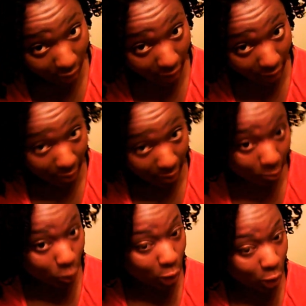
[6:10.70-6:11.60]

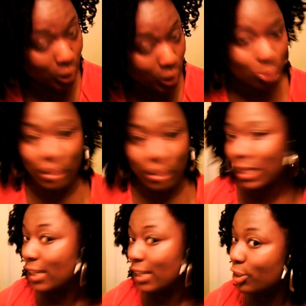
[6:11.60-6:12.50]
which are which
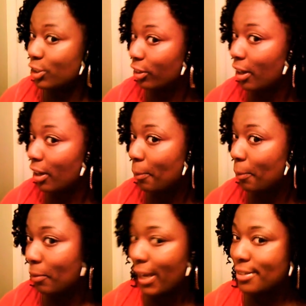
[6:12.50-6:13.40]
really unless you're up
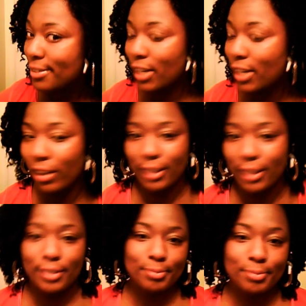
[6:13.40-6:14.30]
in my head staring,
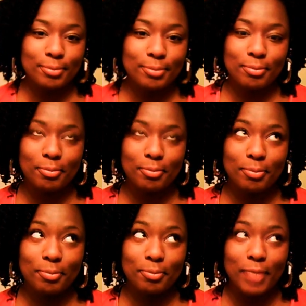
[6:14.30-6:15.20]
and
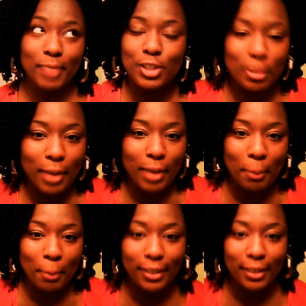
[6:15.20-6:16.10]
that shouldn't be
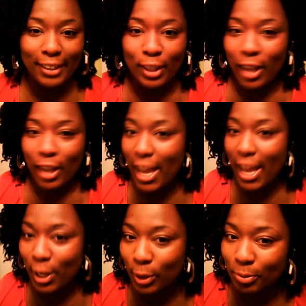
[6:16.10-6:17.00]
happening.
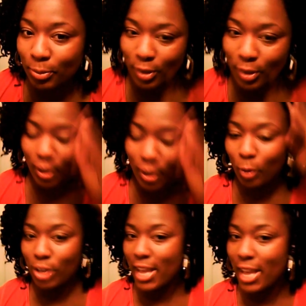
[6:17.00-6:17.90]
Anywho, so
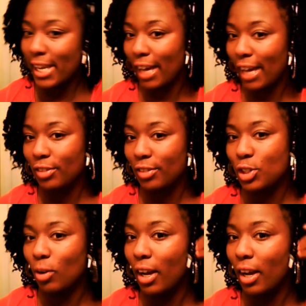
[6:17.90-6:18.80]
when you're taking out the
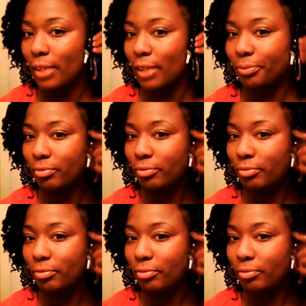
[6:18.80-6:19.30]
straw